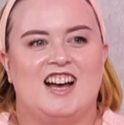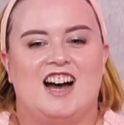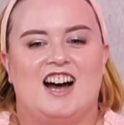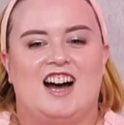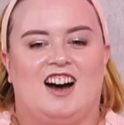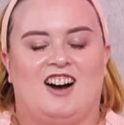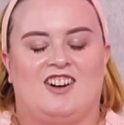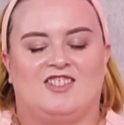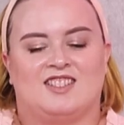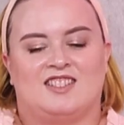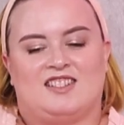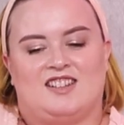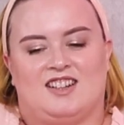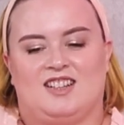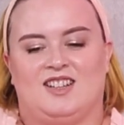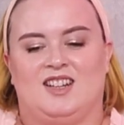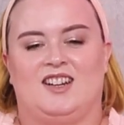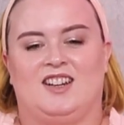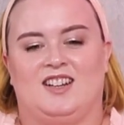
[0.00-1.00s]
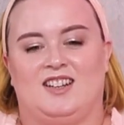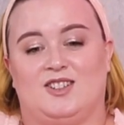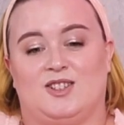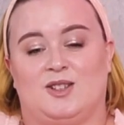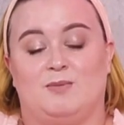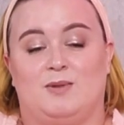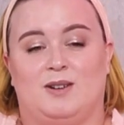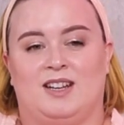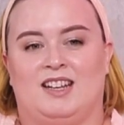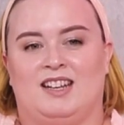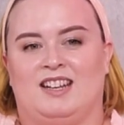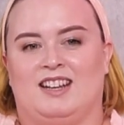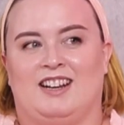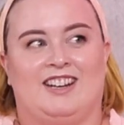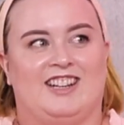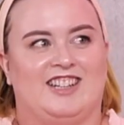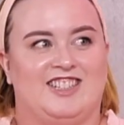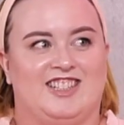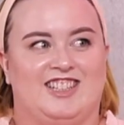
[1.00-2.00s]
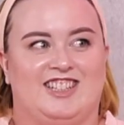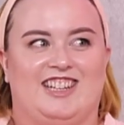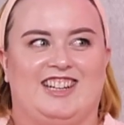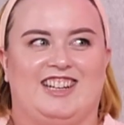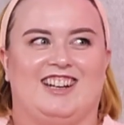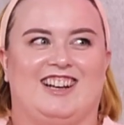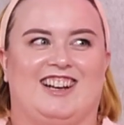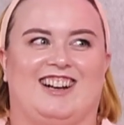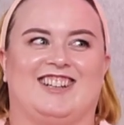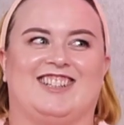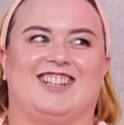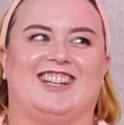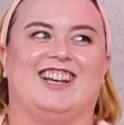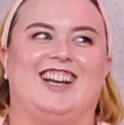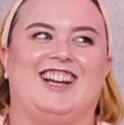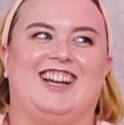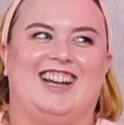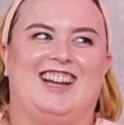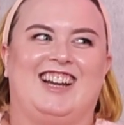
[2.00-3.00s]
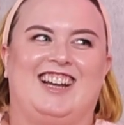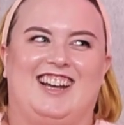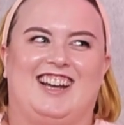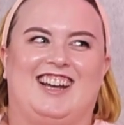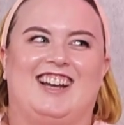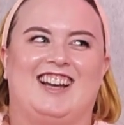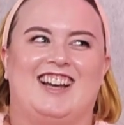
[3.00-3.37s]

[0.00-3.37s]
I was studying to be an engineer, actually.